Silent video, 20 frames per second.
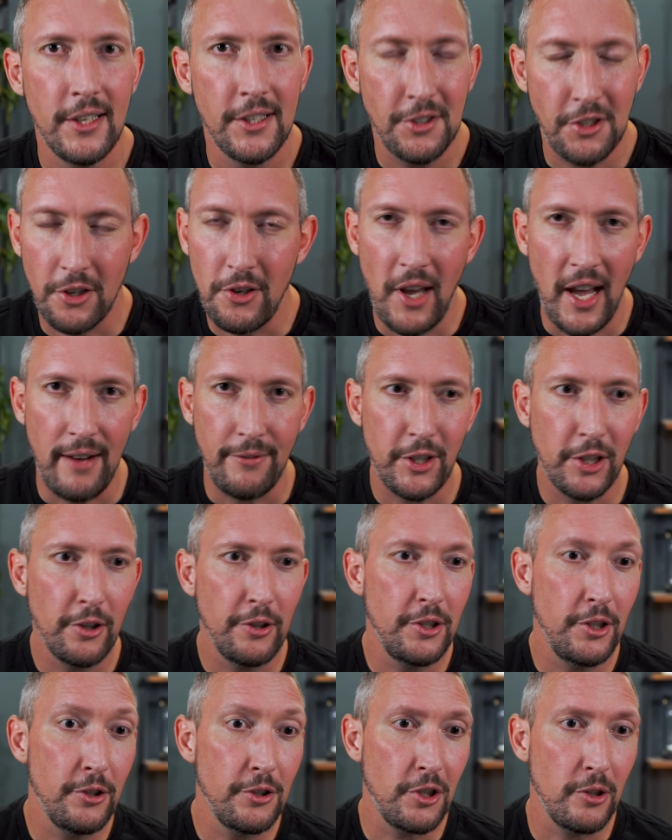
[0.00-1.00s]
So you have your
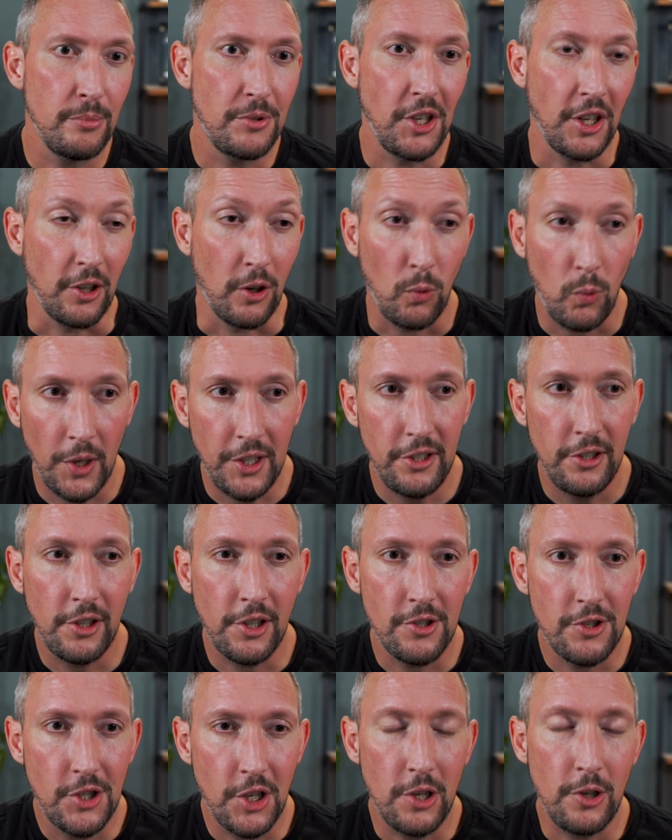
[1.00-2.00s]
own YouTube channel. What you
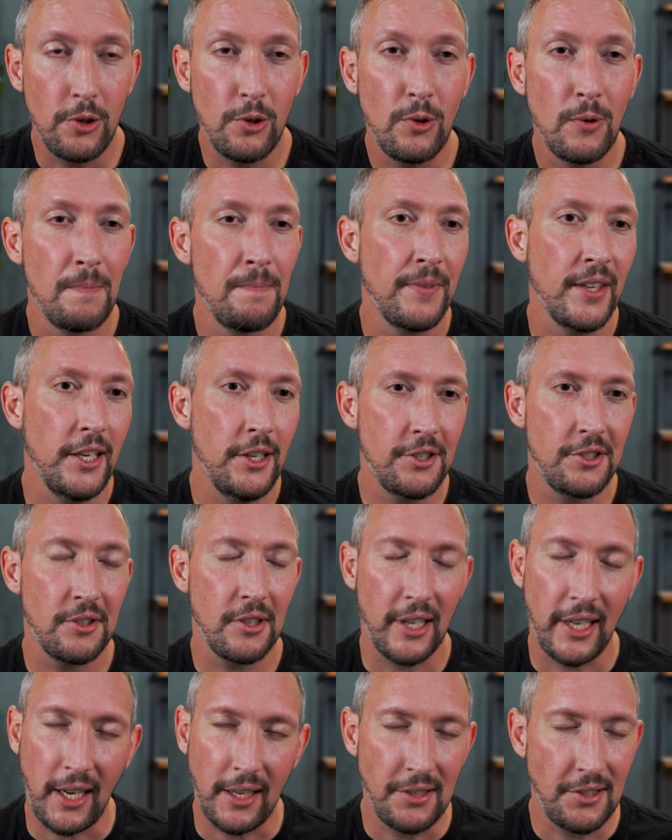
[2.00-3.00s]
can do is,
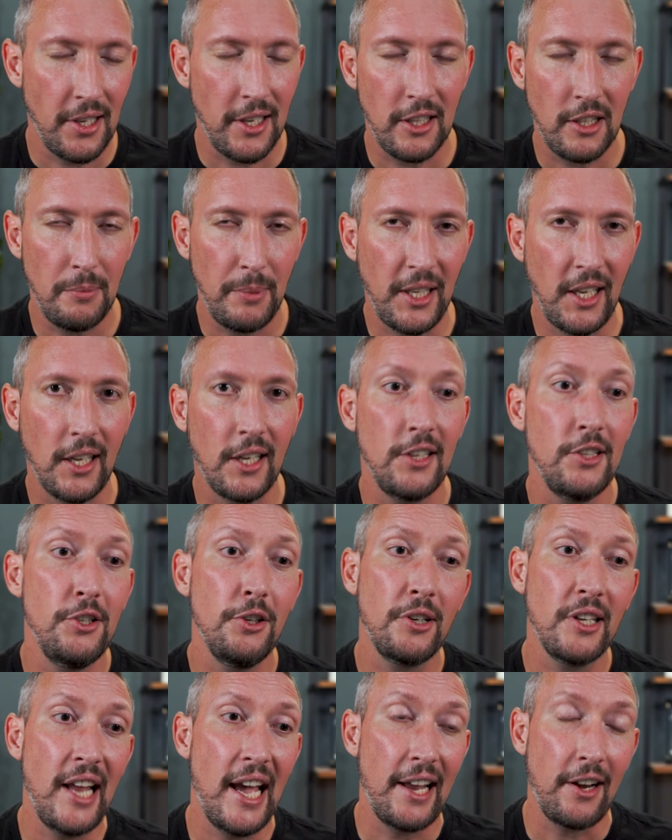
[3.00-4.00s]
like I said at the beginning,
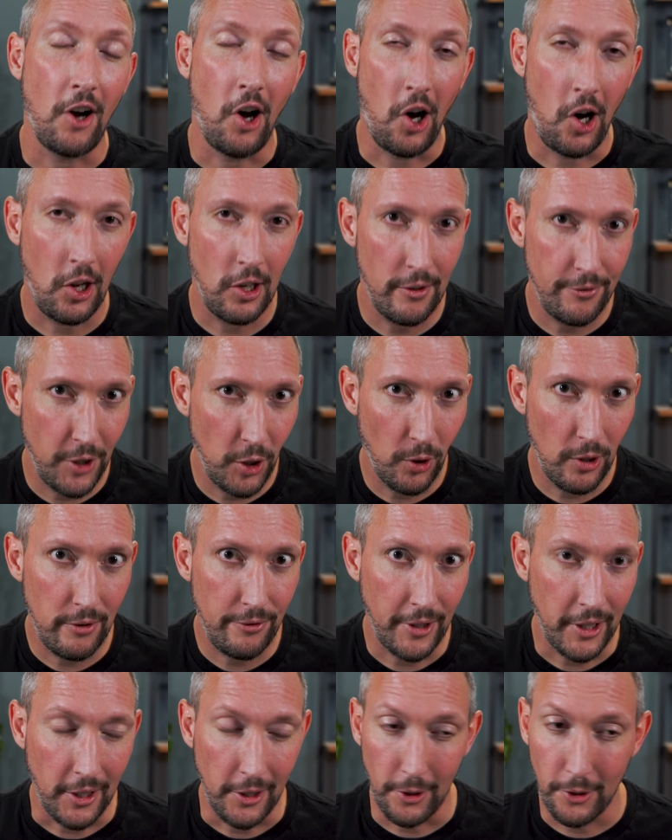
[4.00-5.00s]
you can add all of your
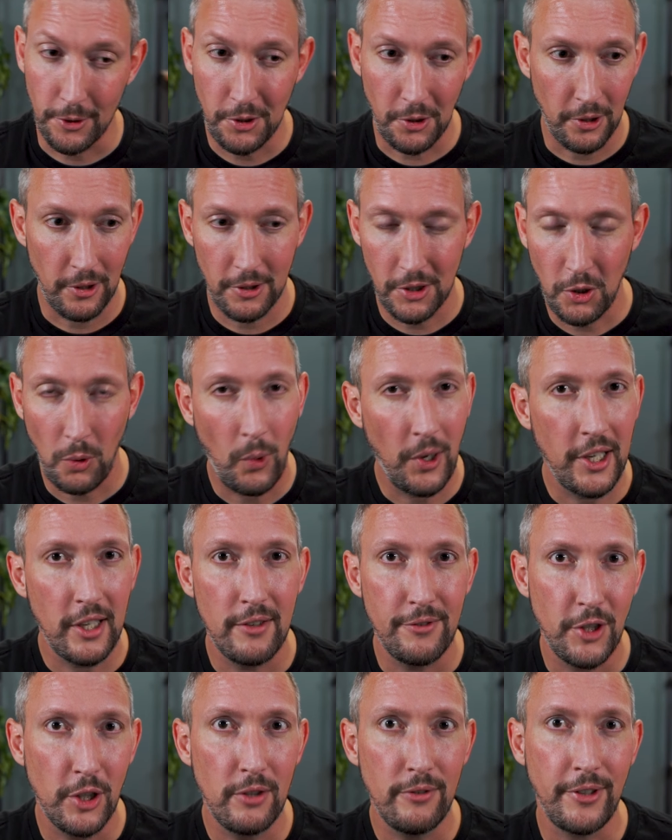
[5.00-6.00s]
videos or 20
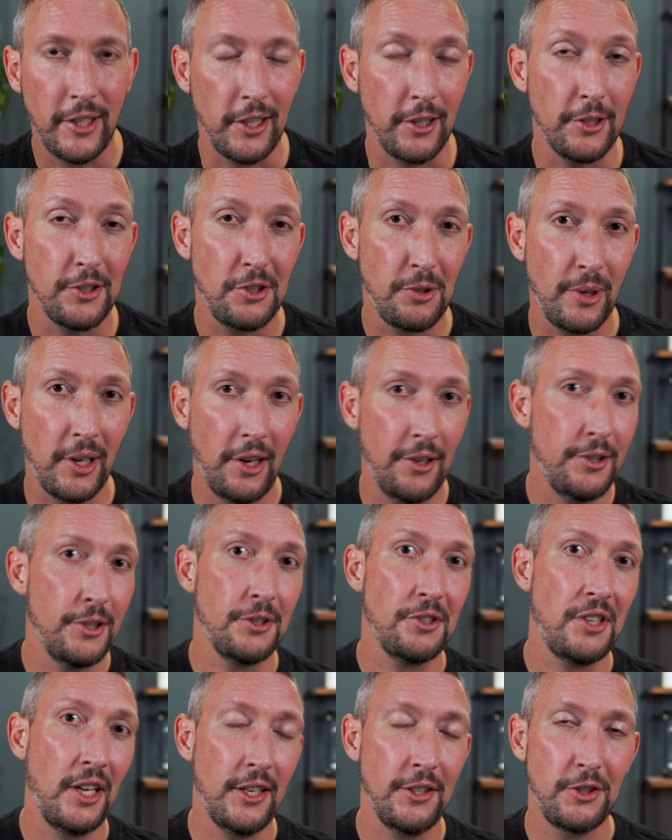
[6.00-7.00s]
of your videos so it
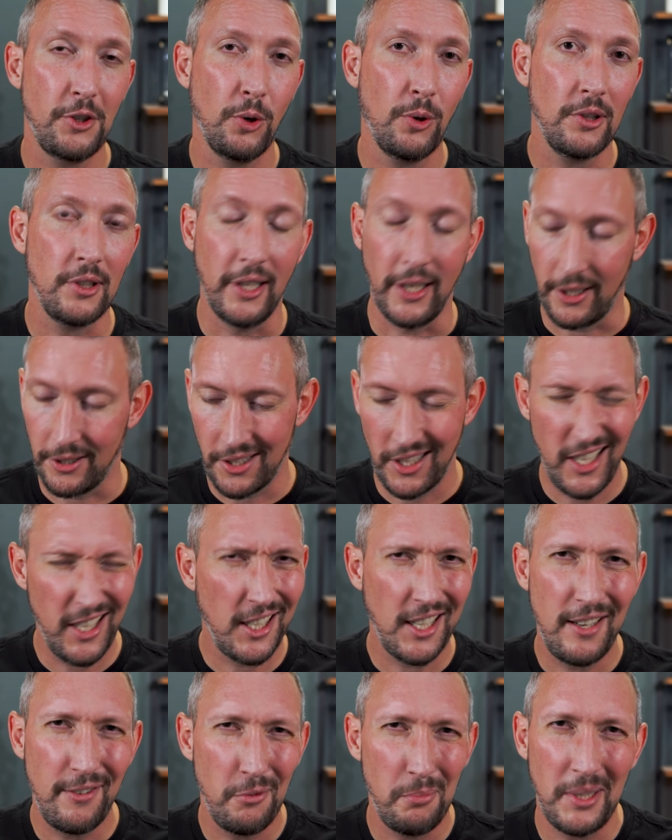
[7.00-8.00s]
understands your language. It
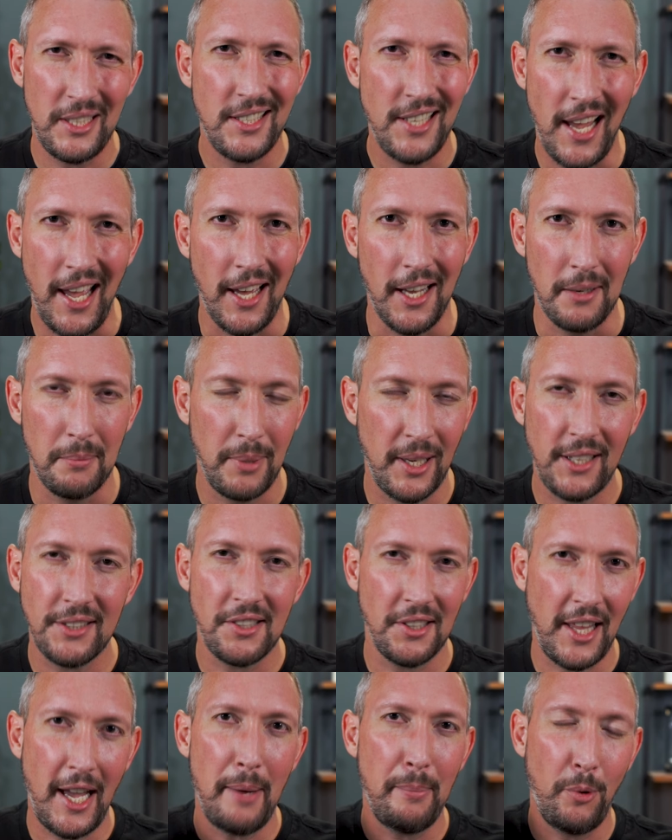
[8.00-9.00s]
can even be 10, because
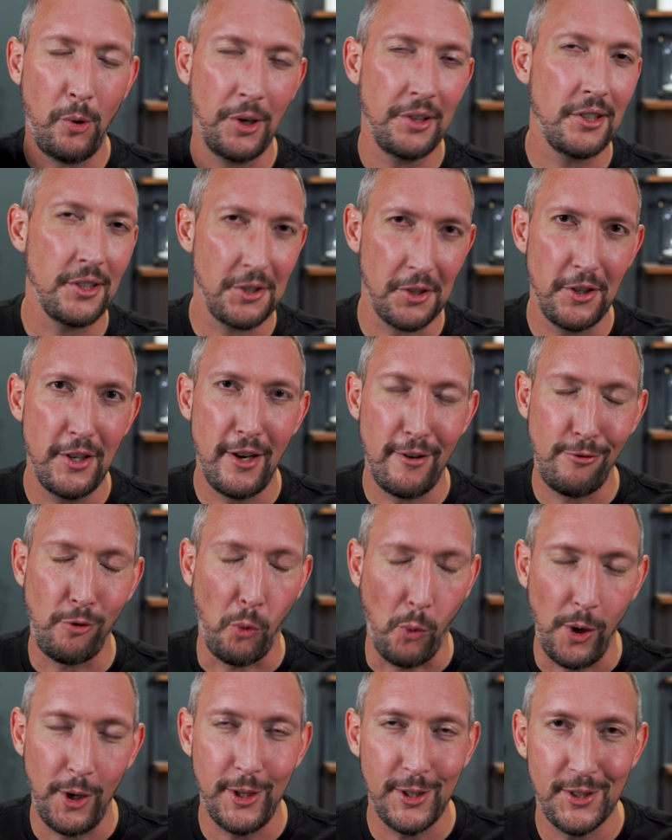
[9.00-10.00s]
at that point, there's enough
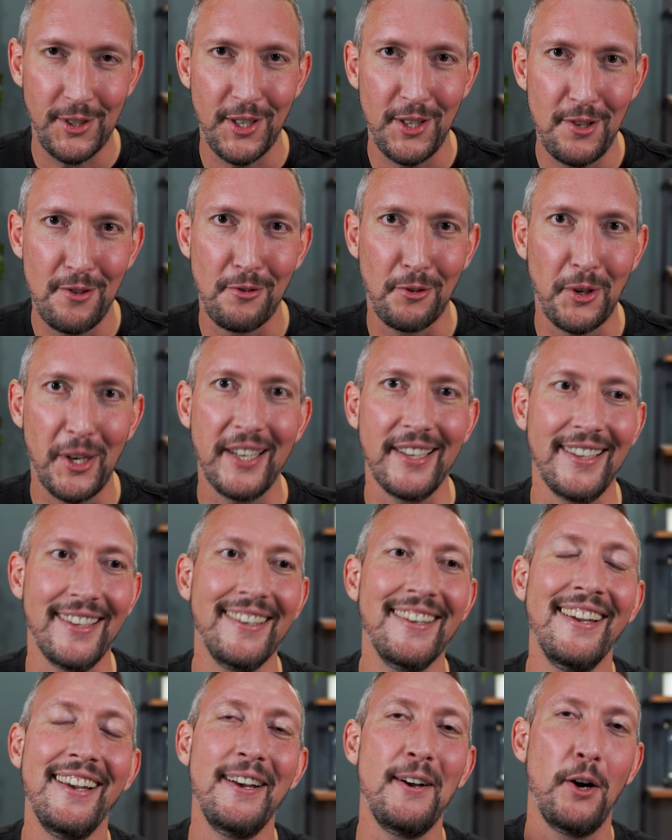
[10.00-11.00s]
words that you've
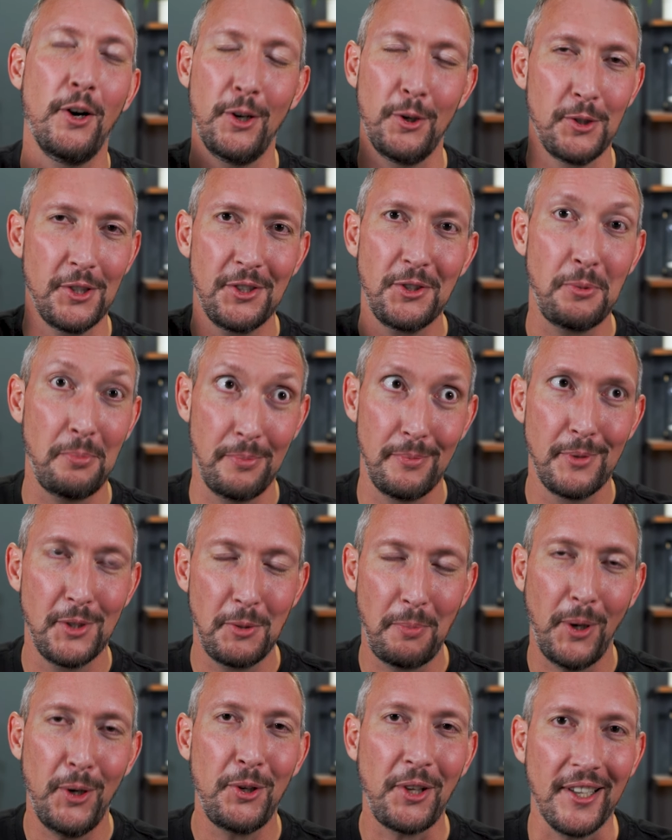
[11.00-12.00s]
written or
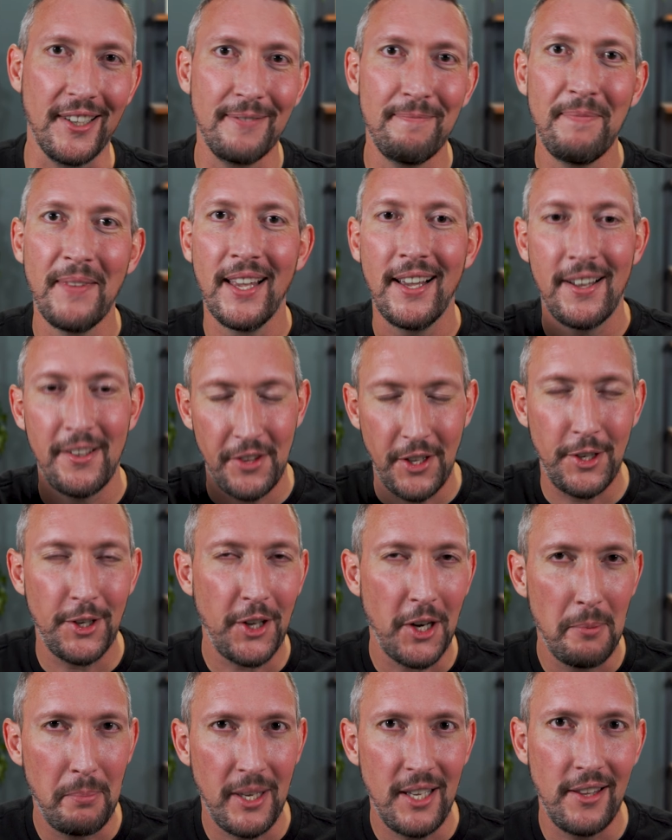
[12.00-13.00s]
spoken that are
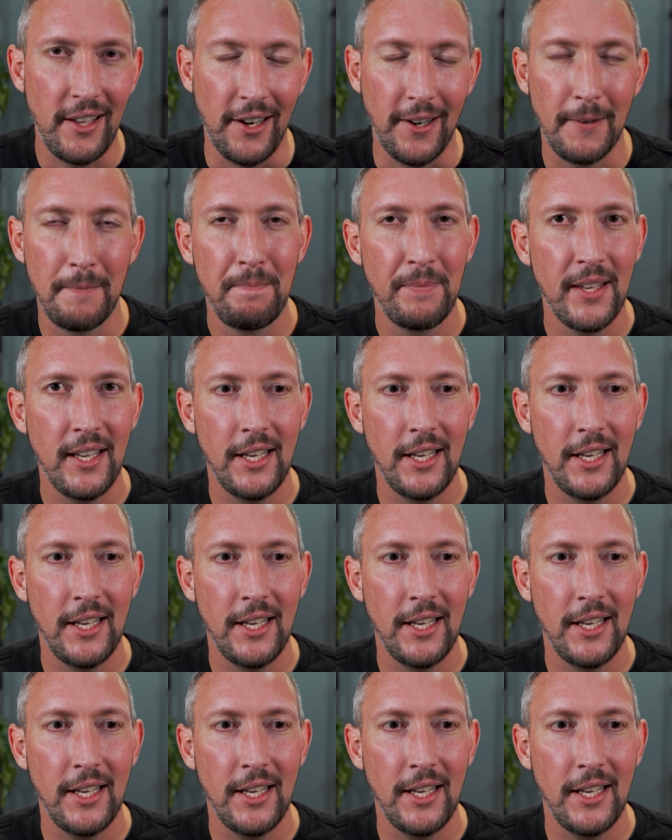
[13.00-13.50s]
going to be there.